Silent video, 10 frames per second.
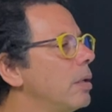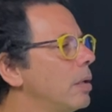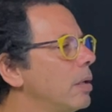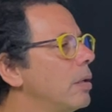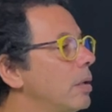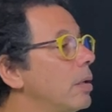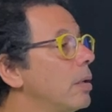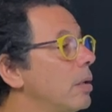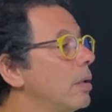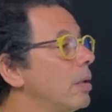
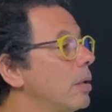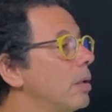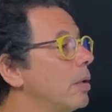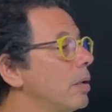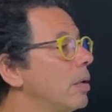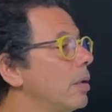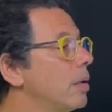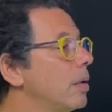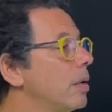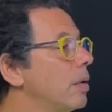
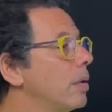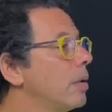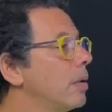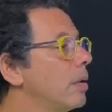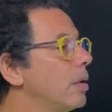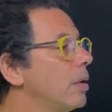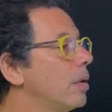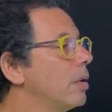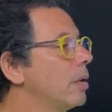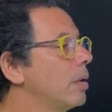
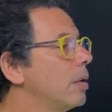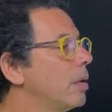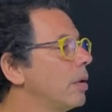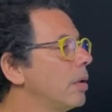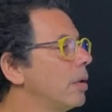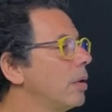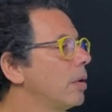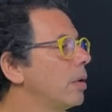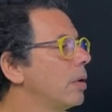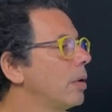
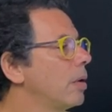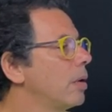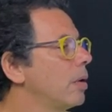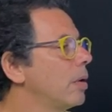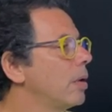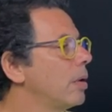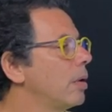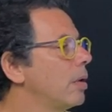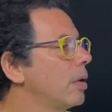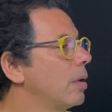
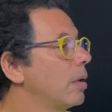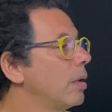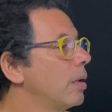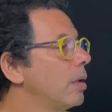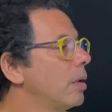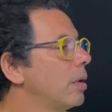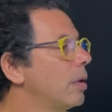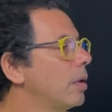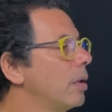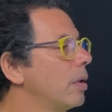
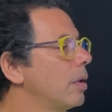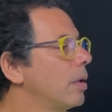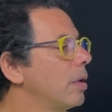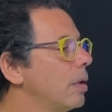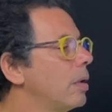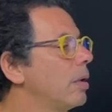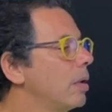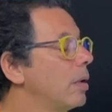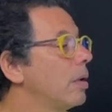No words are spoken by the person on screen.